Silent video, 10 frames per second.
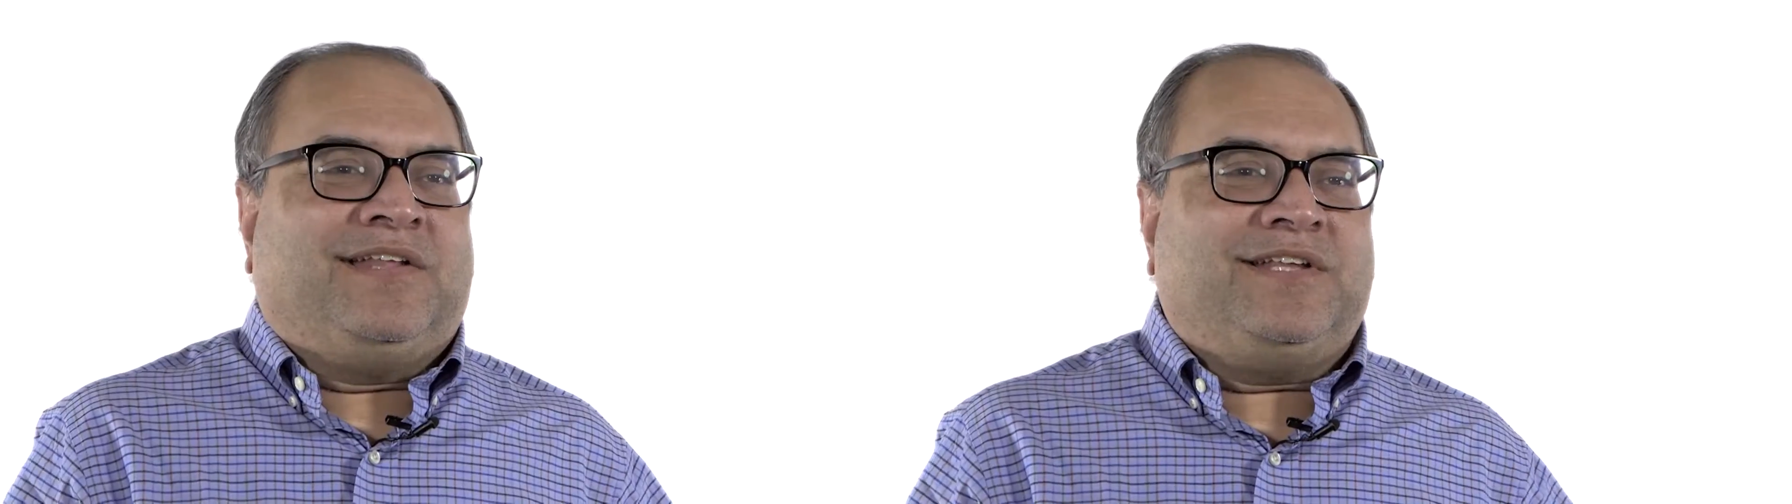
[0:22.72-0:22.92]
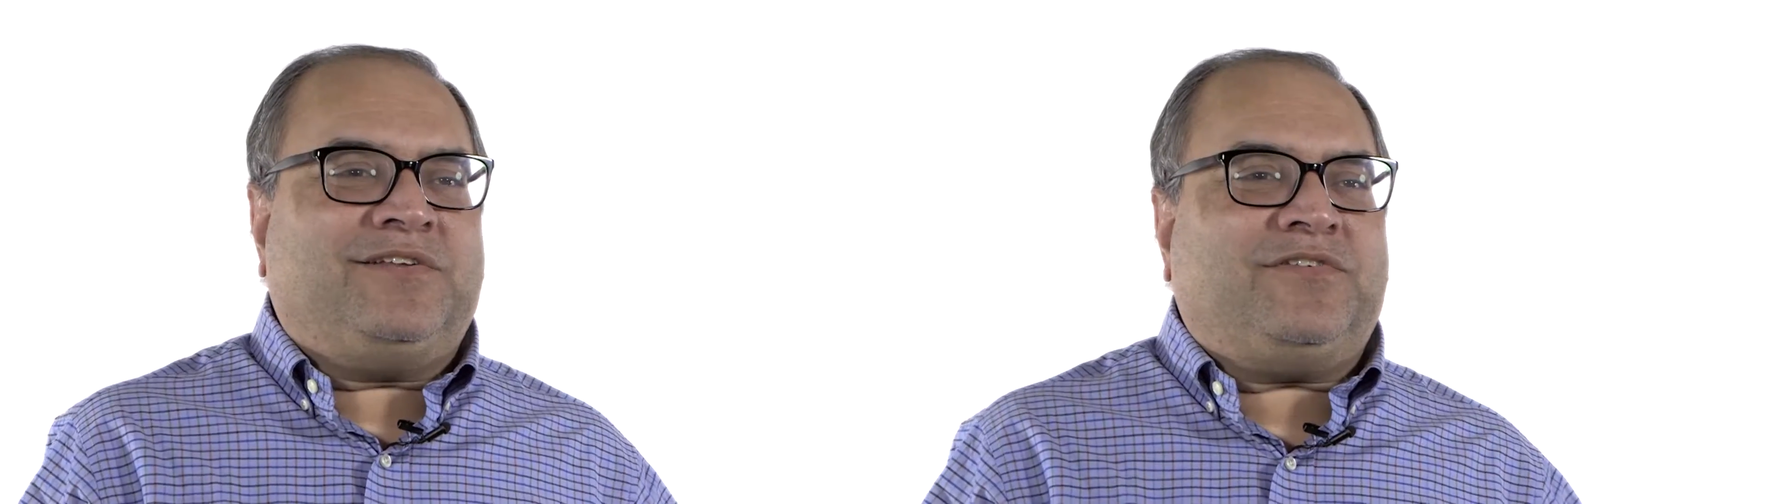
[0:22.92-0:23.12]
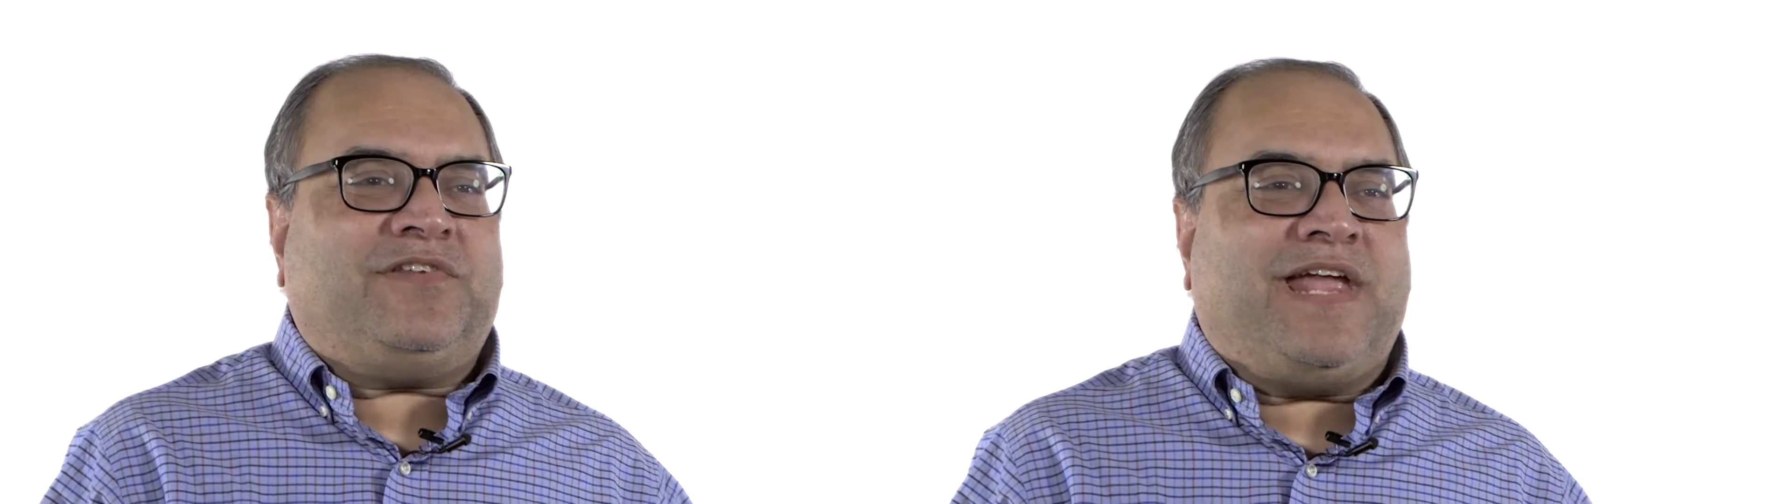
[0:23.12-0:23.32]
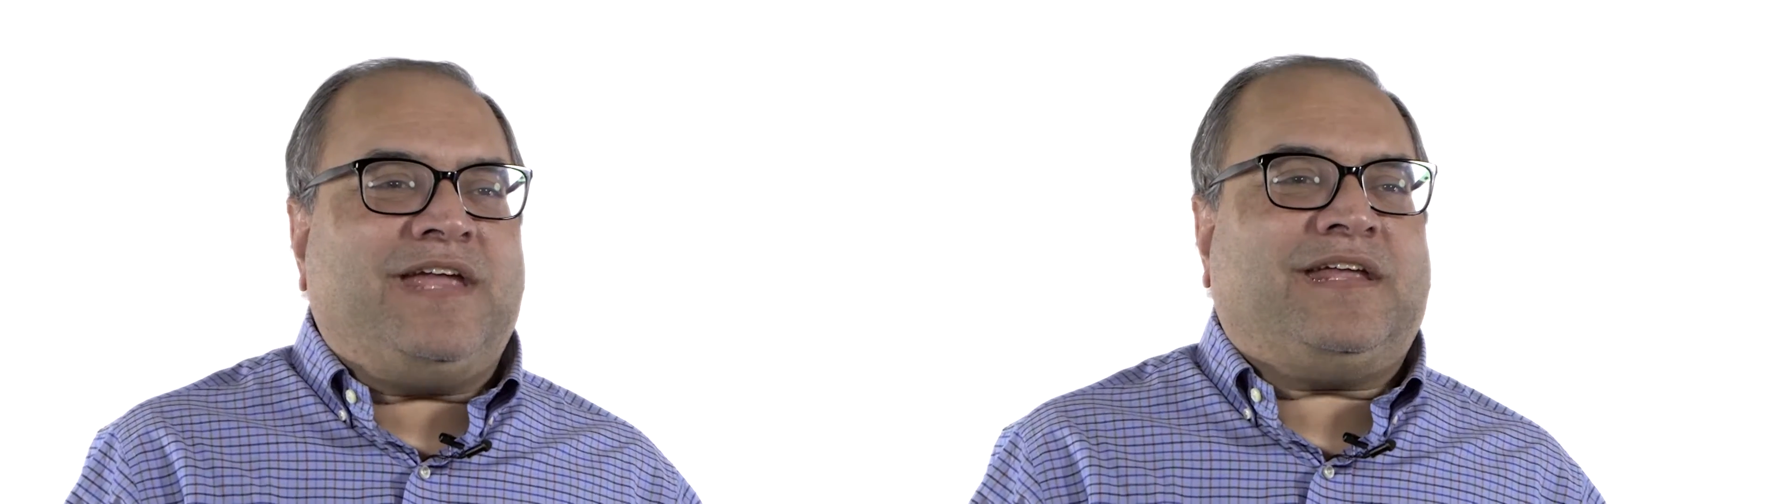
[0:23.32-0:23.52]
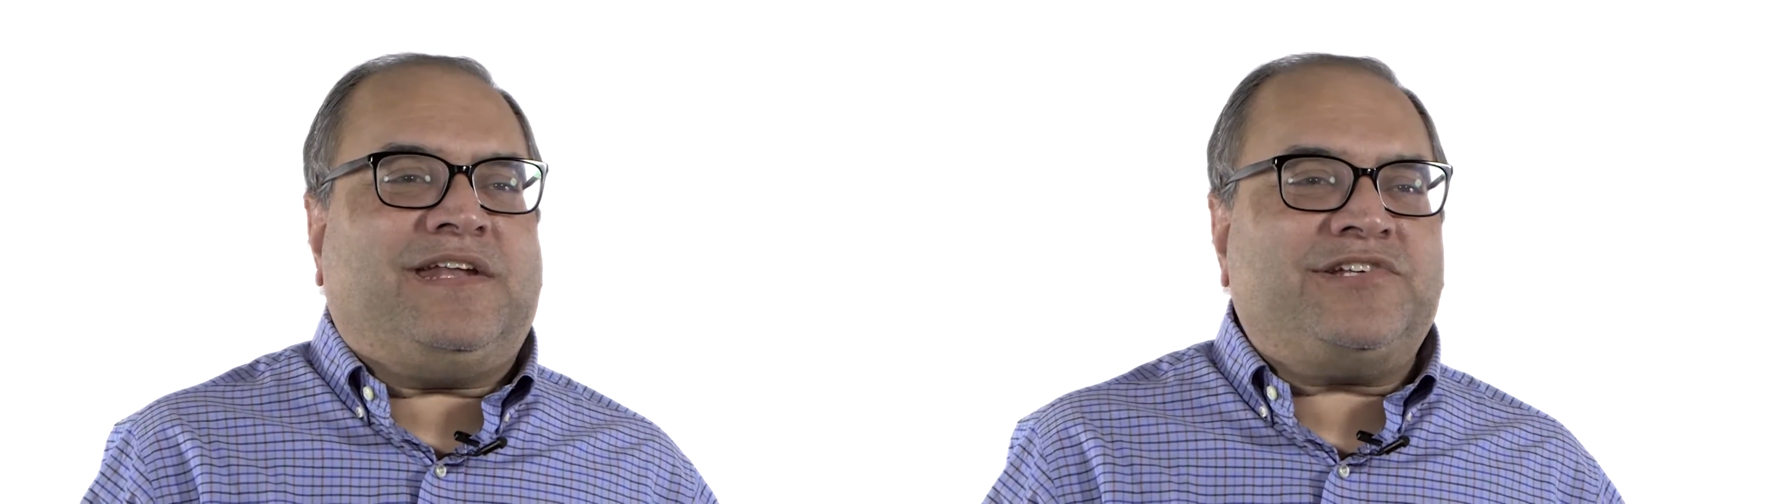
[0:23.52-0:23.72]
There's a
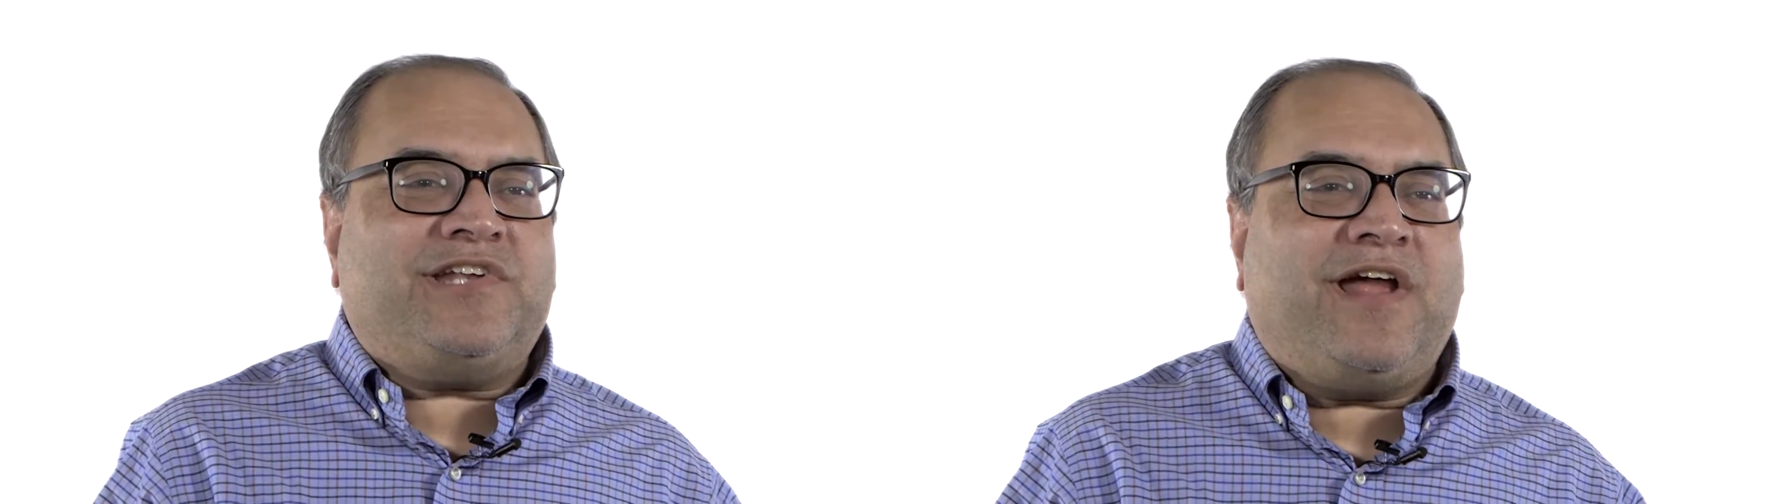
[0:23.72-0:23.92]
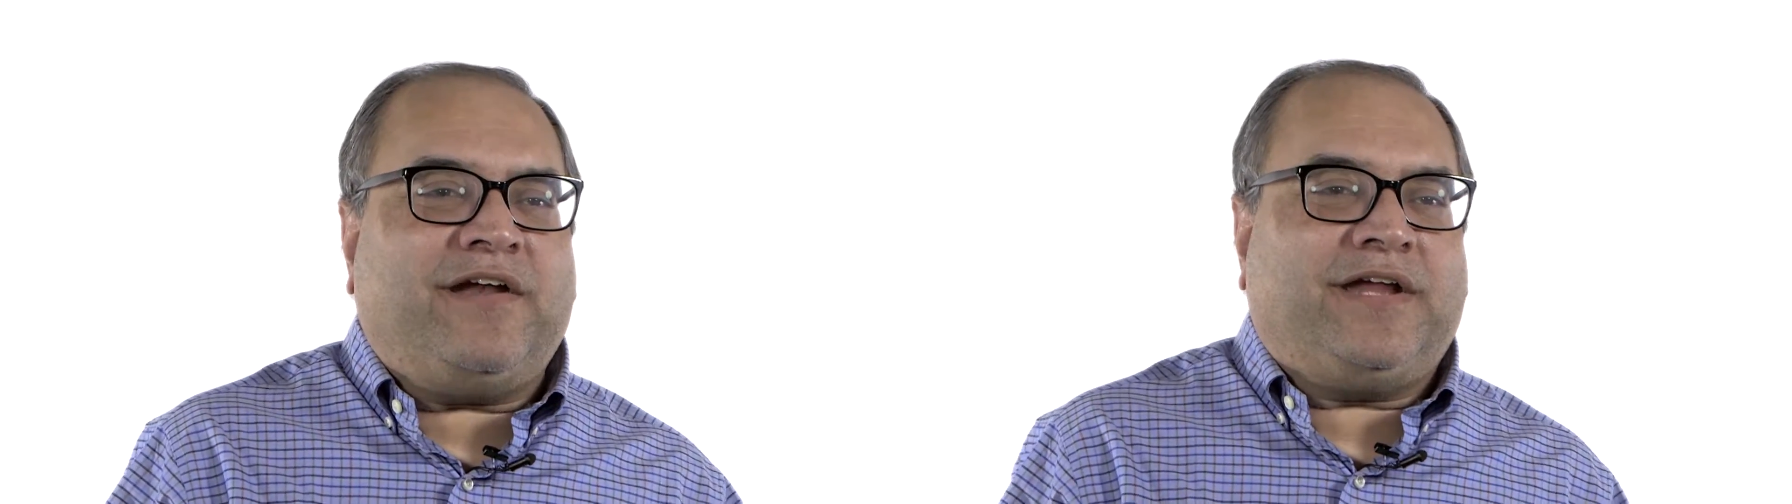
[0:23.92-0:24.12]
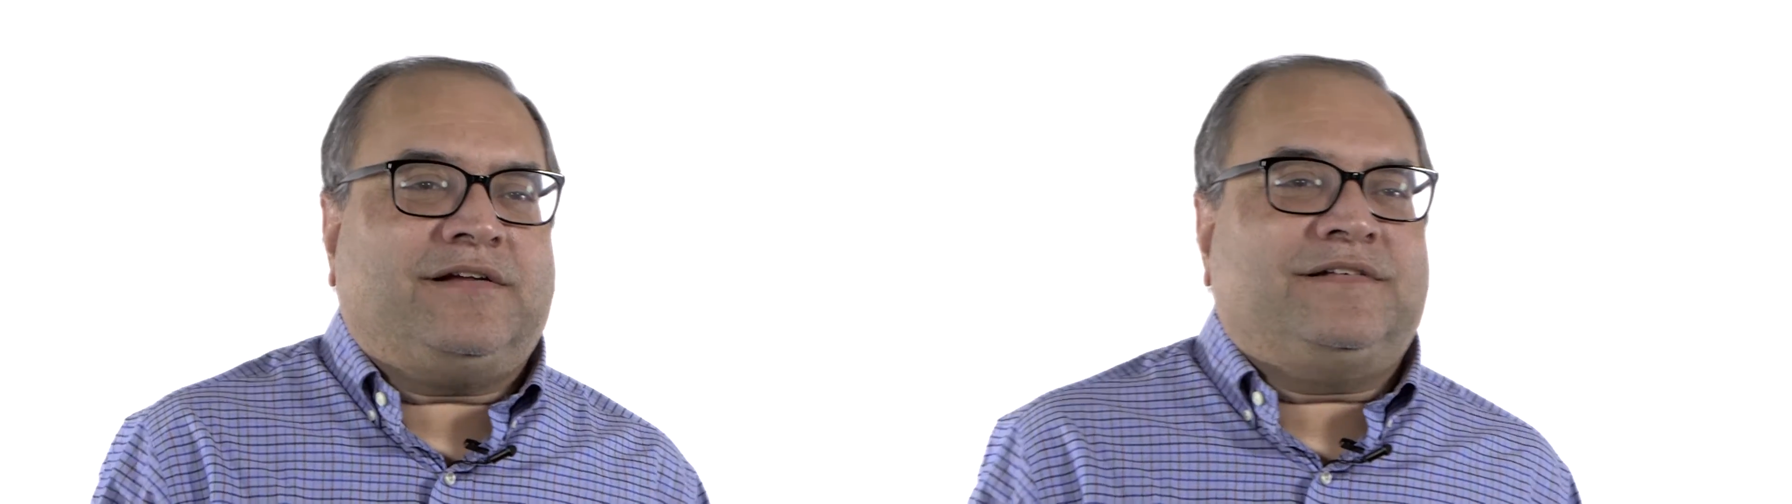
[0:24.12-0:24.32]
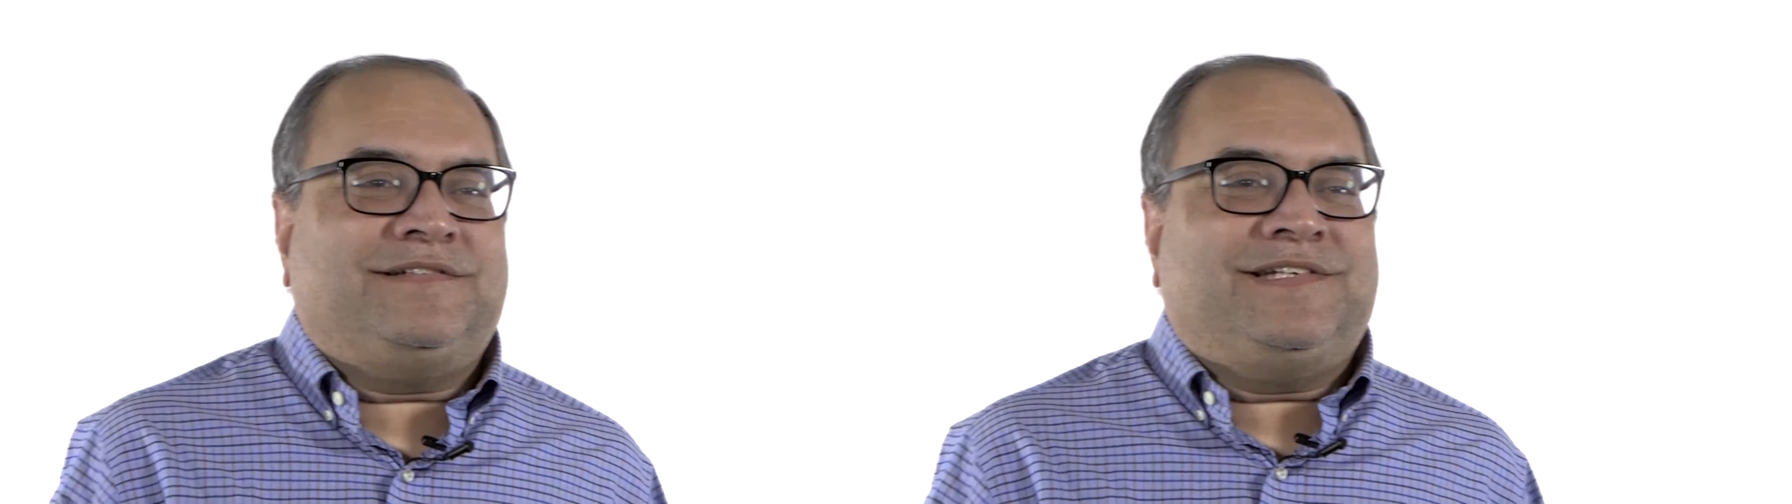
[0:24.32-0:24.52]
saying in engineering,